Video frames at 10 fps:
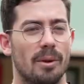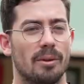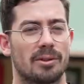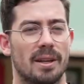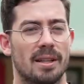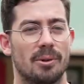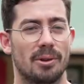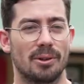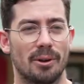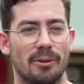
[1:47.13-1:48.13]
we will transport
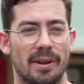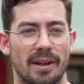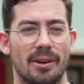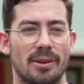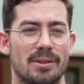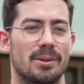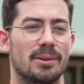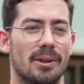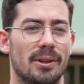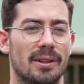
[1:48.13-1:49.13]
your very own school
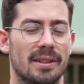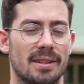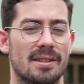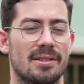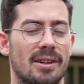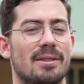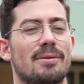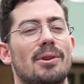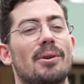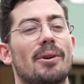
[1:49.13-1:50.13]
hall into the streets of
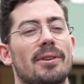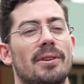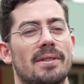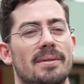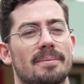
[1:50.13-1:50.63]
New Orleans.